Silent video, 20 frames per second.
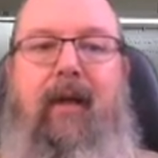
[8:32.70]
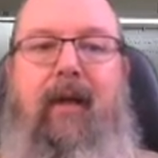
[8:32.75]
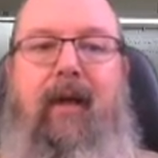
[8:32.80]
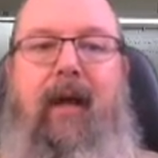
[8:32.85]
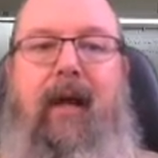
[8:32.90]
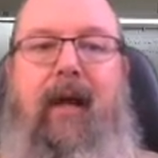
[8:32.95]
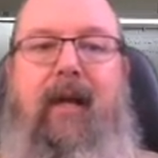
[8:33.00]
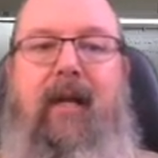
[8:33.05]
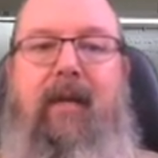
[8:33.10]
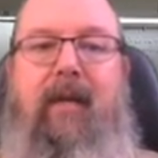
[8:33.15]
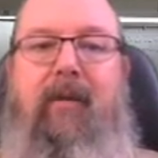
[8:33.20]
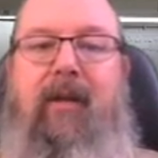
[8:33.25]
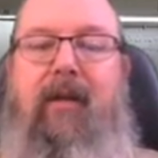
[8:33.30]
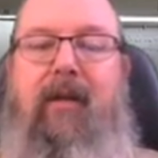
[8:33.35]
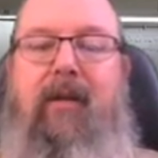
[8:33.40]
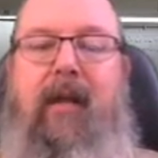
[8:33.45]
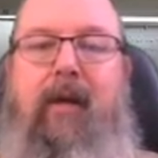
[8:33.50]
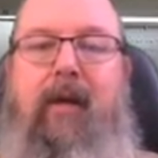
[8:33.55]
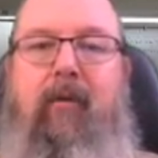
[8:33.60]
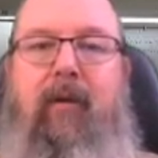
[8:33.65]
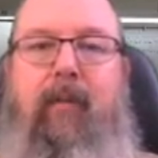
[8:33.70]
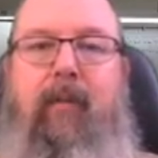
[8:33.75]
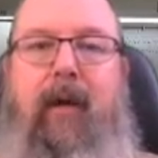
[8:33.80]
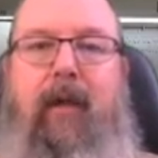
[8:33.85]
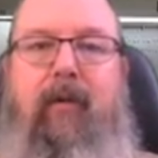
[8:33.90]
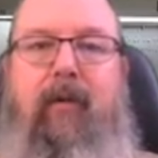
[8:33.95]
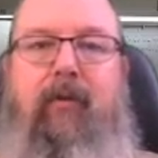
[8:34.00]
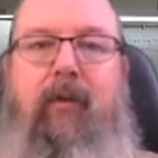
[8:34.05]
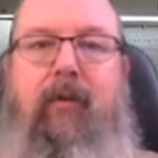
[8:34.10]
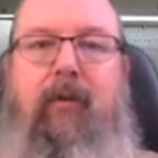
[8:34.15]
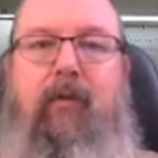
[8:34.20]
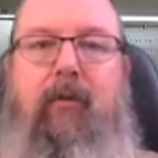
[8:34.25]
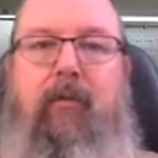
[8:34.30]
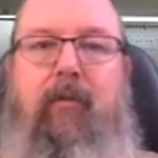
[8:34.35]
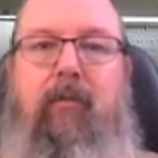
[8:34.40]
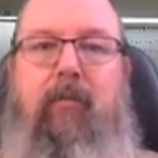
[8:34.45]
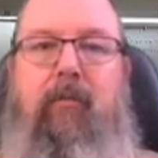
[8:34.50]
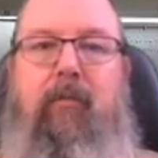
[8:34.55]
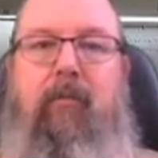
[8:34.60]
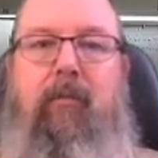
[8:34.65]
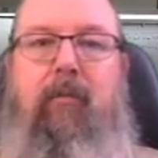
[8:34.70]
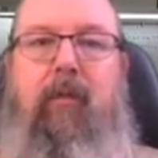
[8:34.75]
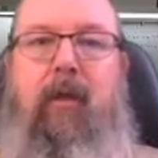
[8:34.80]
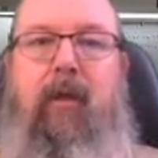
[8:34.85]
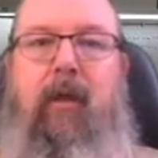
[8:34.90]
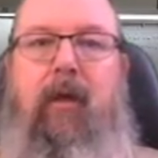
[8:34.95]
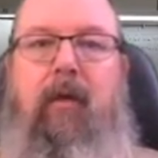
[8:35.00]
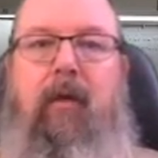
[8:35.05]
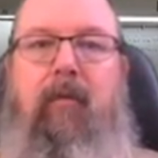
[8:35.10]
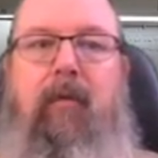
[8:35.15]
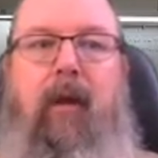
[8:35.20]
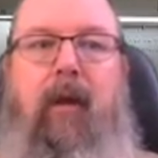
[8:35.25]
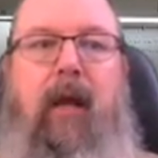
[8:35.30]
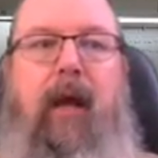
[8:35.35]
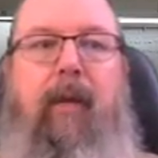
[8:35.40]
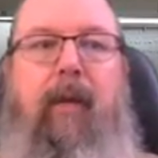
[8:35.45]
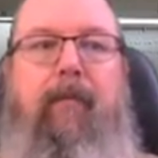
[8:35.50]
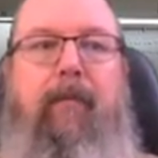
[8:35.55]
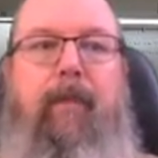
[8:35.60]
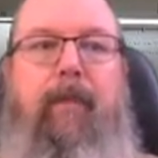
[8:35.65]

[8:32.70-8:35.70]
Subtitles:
academic integrity policies. Okay?